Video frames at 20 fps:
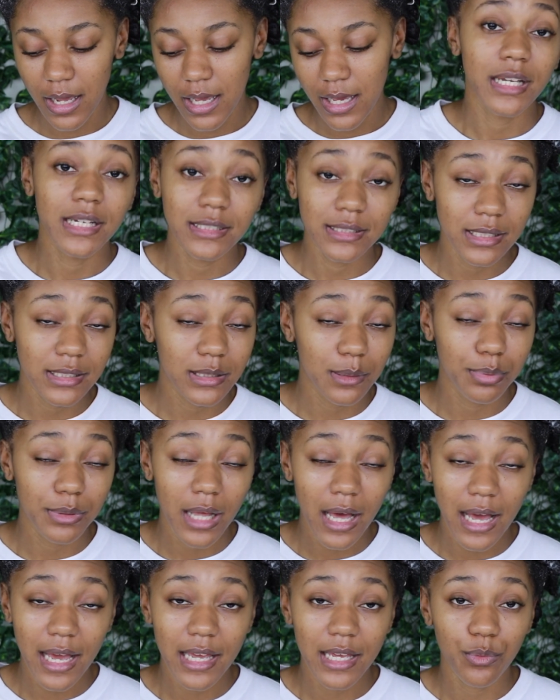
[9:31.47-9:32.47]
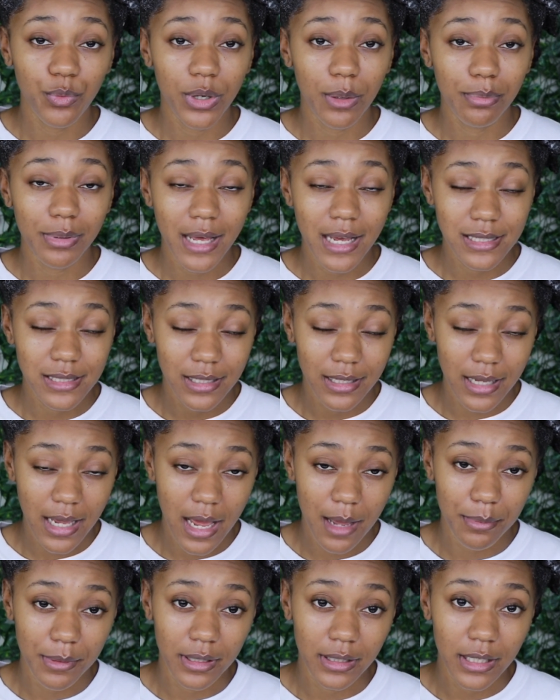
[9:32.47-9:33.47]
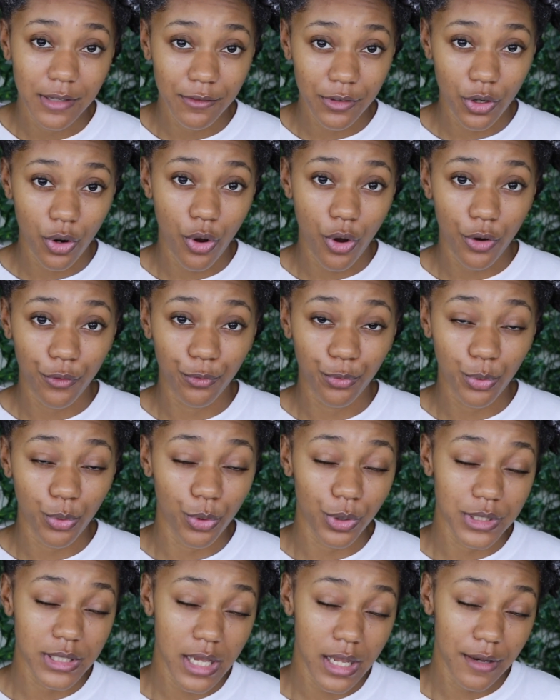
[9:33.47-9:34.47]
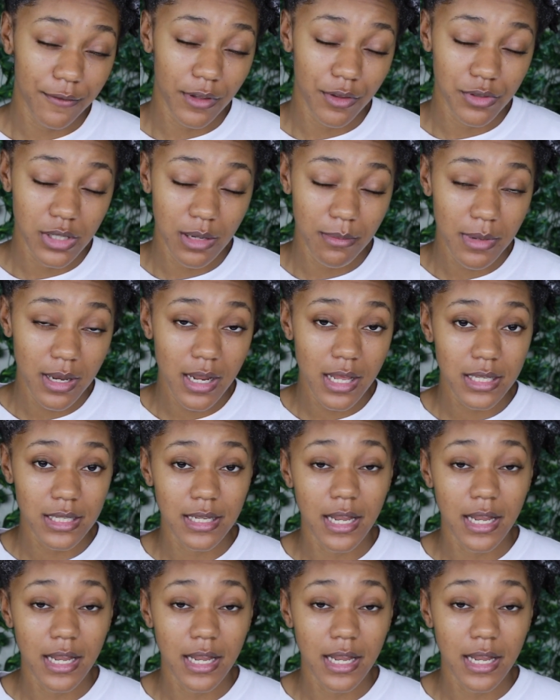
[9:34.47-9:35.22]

it says apply it with a plastic cap and leave it on for 10 to 15 minutes.